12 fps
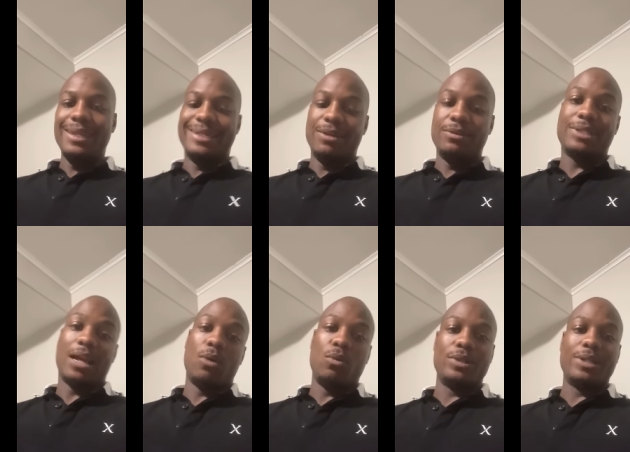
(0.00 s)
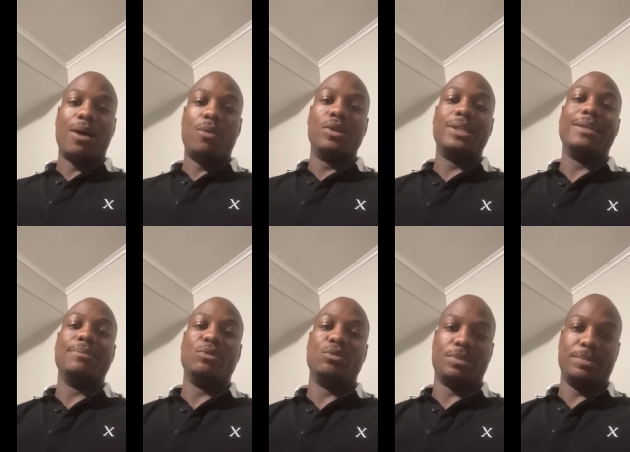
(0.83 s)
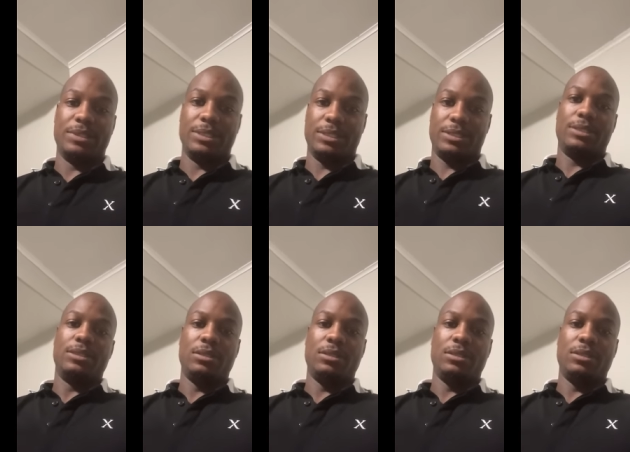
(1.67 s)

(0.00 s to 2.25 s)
And they what y'all want. Y'all want to hear me respond.